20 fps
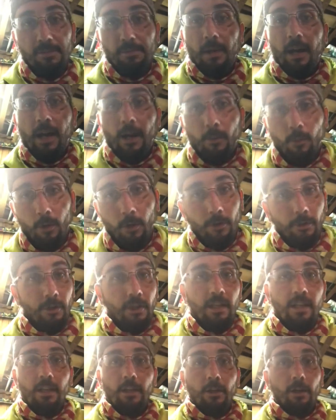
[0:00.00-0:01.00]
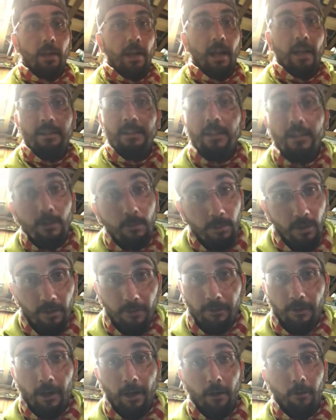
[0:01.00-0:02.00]
my hot water heater. I got
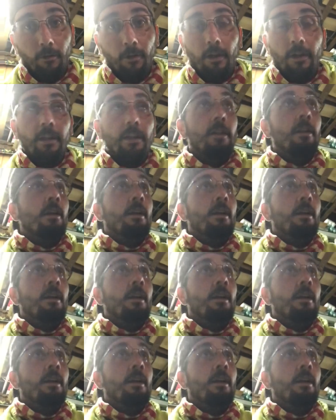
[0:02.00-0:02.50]
dehumidifier running.